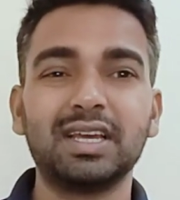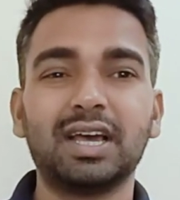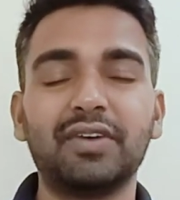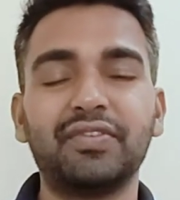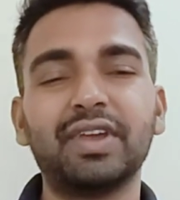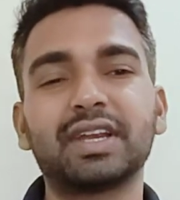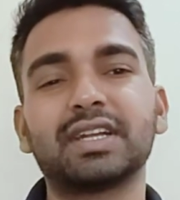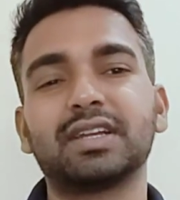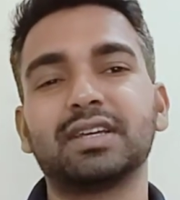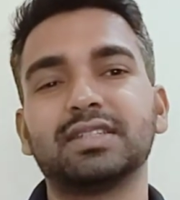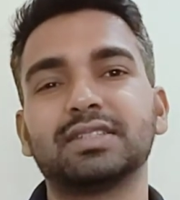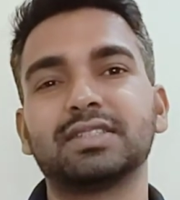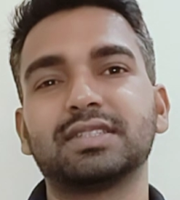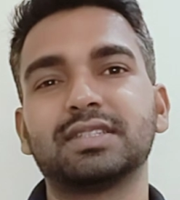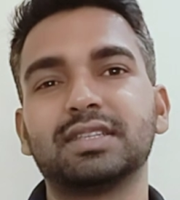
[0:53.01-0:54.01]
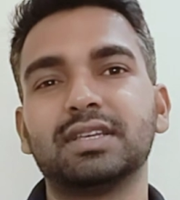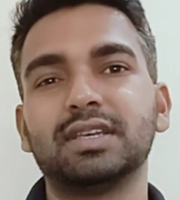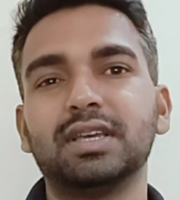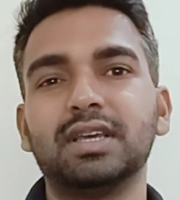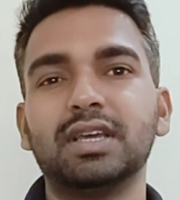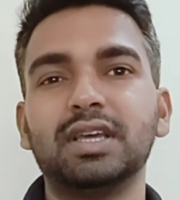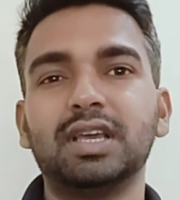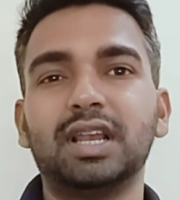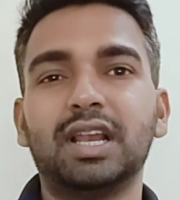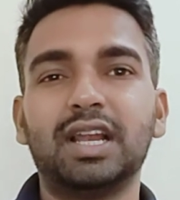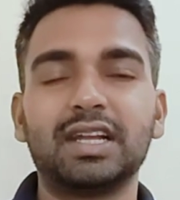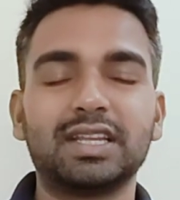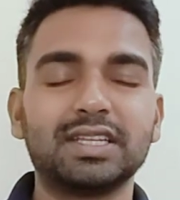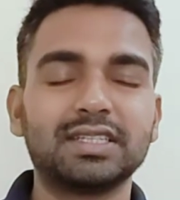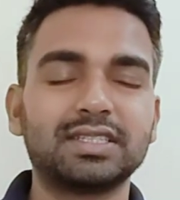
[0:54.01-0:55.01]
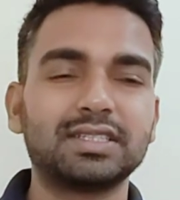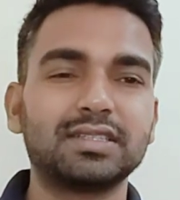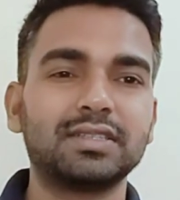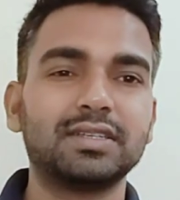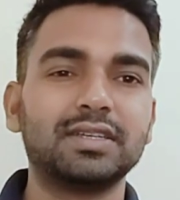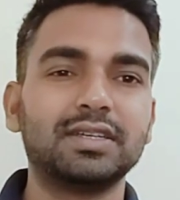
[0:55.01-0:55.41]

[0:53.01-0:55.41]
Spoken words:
affect us? Let us